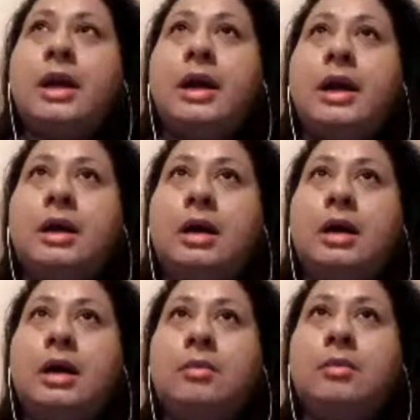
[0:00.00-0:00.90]
and
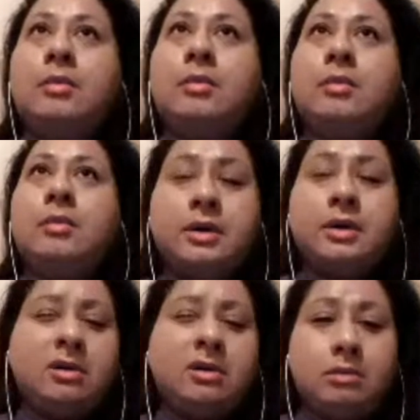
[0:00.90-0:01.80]

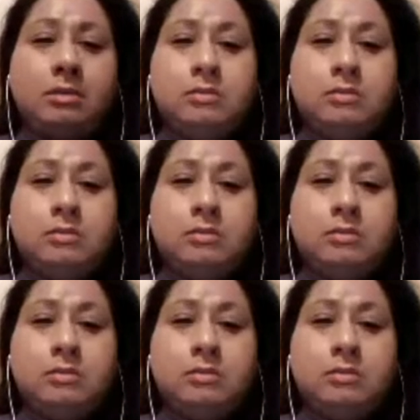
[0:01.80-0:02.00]
very,